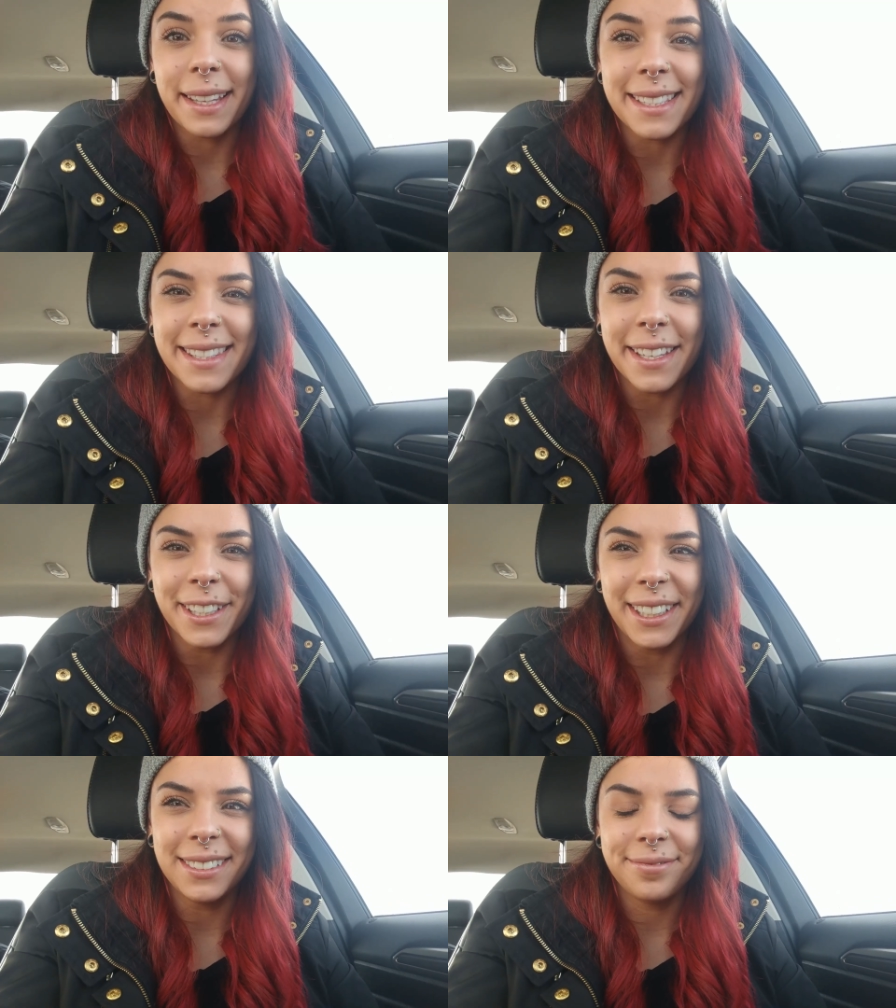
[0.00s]
This is it,
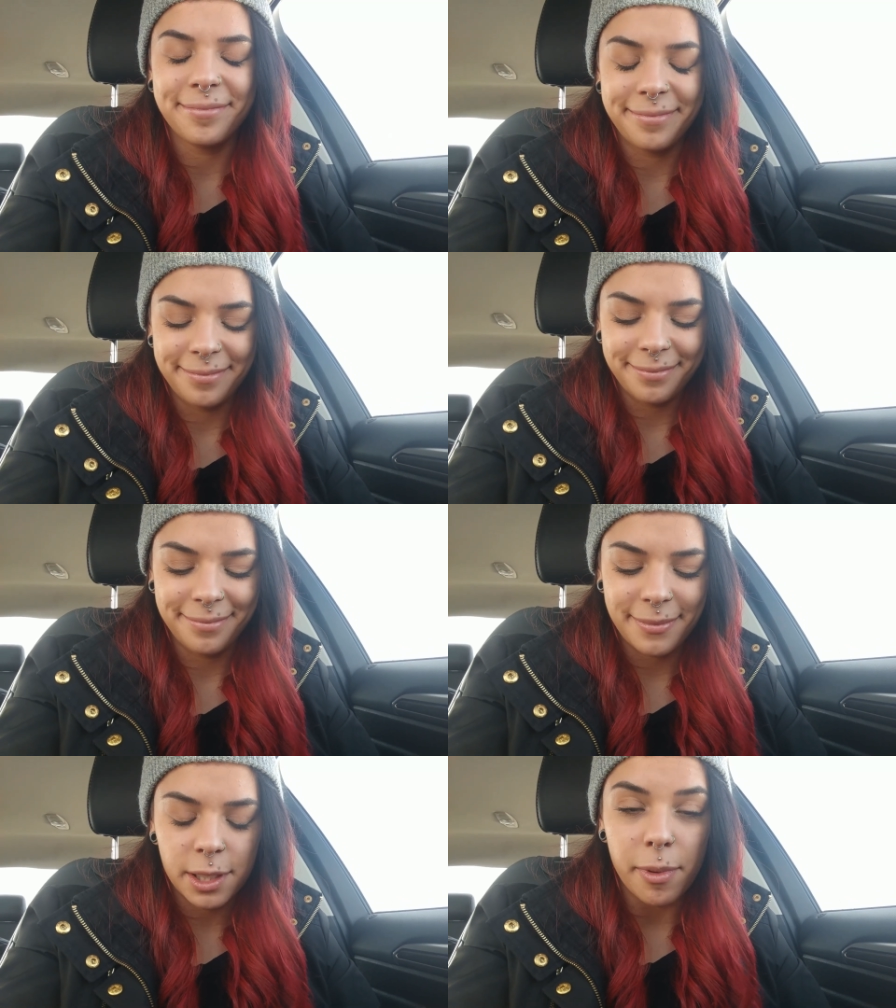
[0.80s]
y'all.
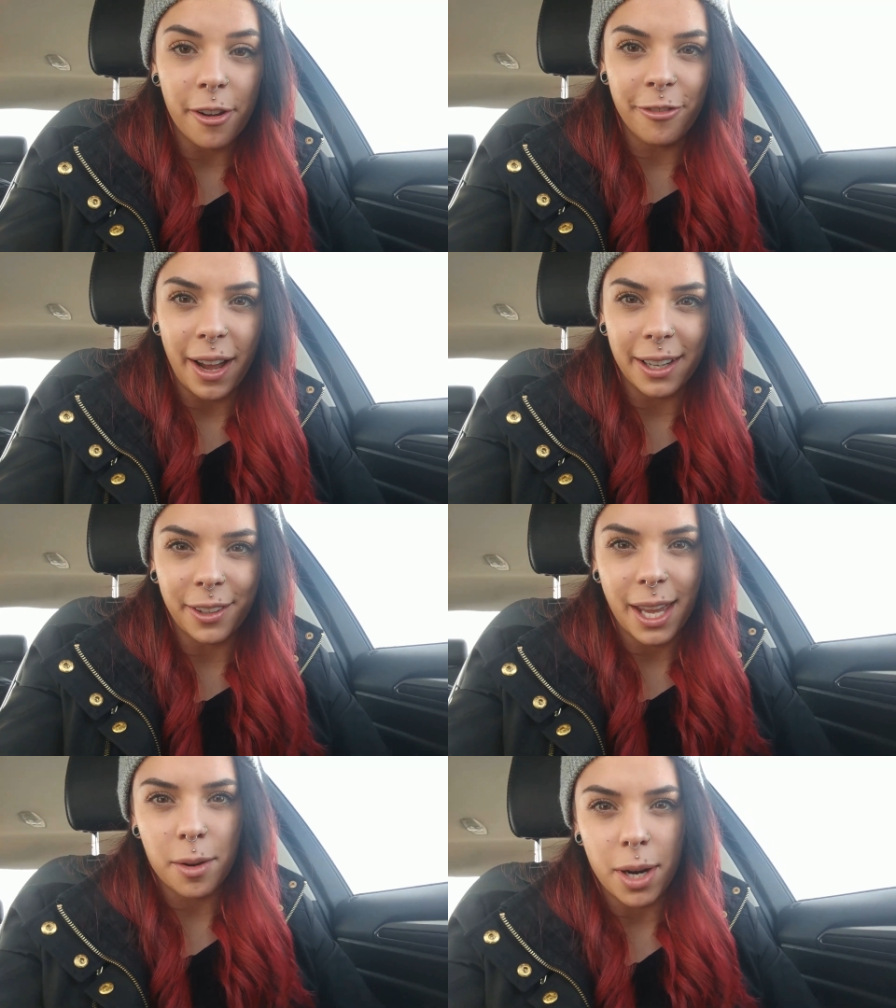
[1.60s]
It's my
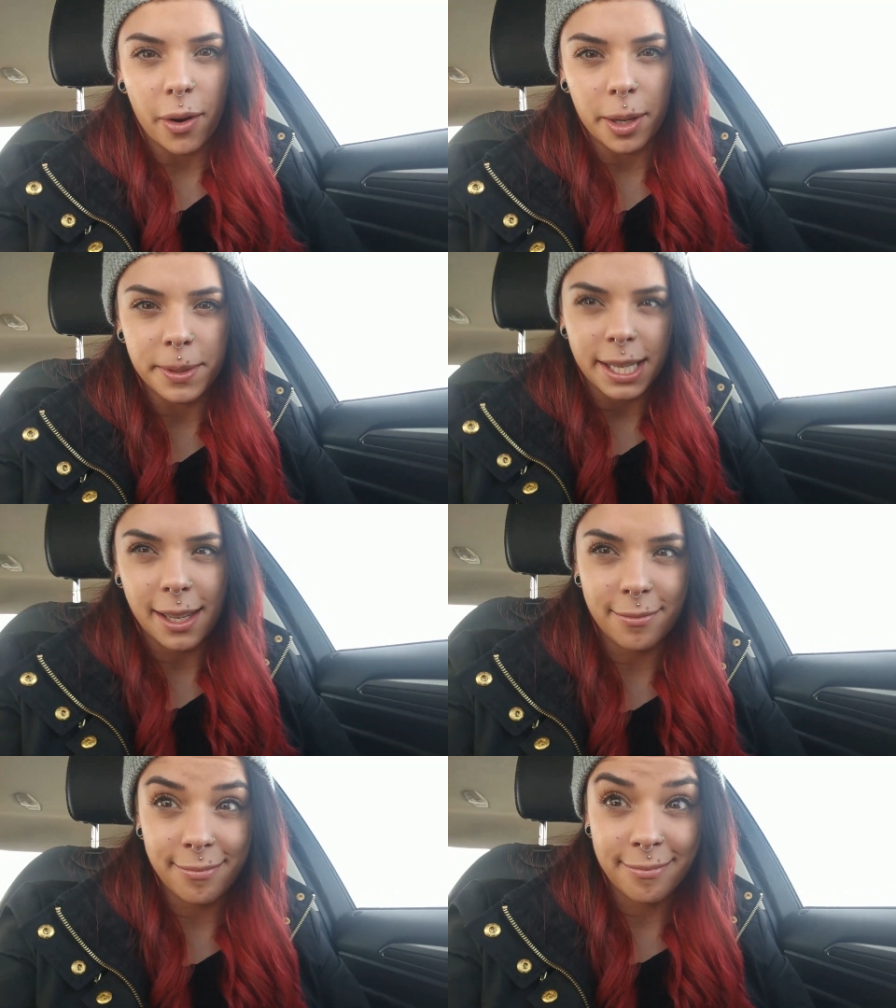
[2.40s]
final eyebrow update.